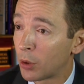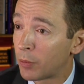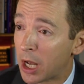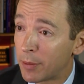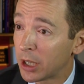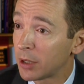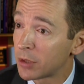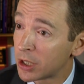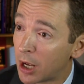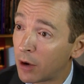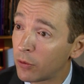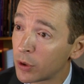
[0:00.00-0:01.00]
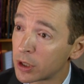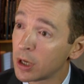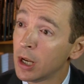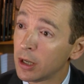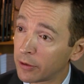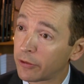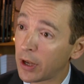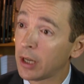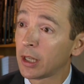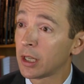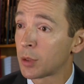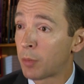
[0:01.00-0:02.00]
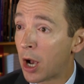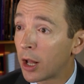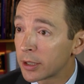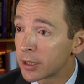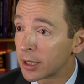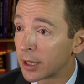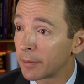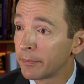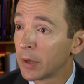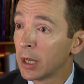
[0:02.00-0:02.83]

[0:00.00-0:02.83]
Obama himself was defending his policy.